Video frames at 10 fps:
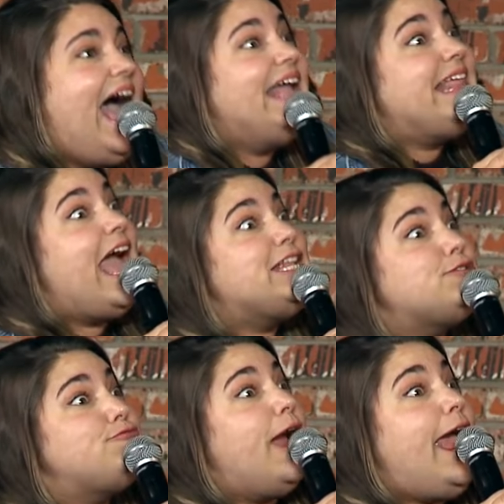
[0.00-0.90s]

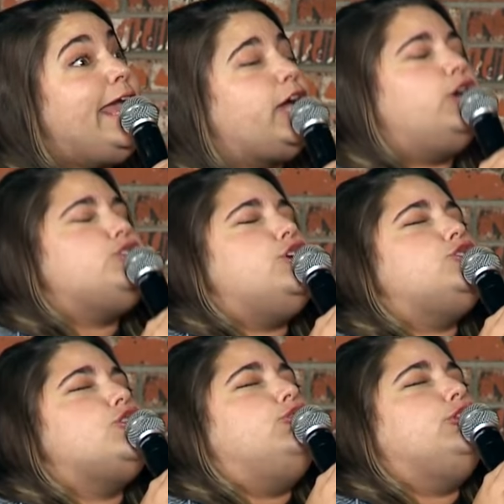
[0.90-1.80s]
That's right, because
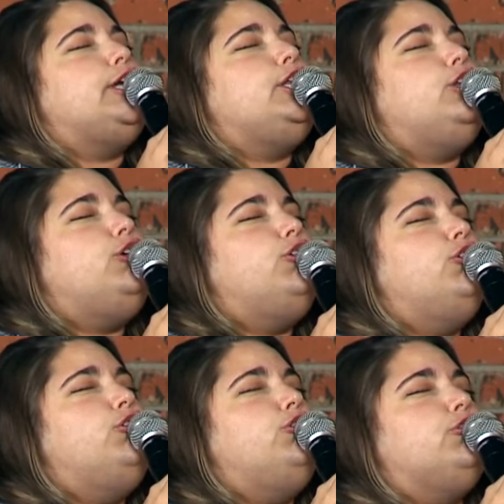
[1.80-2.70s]
it's only
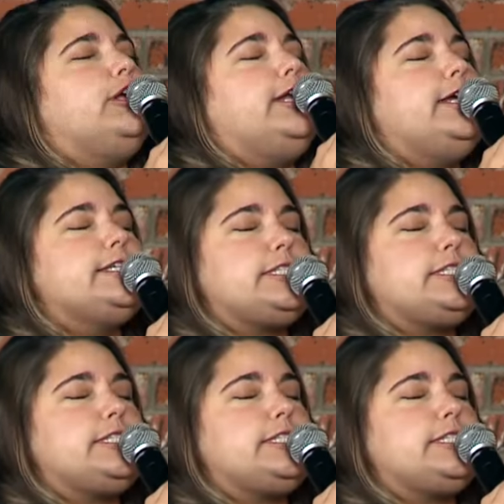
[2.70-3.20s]
noon, and he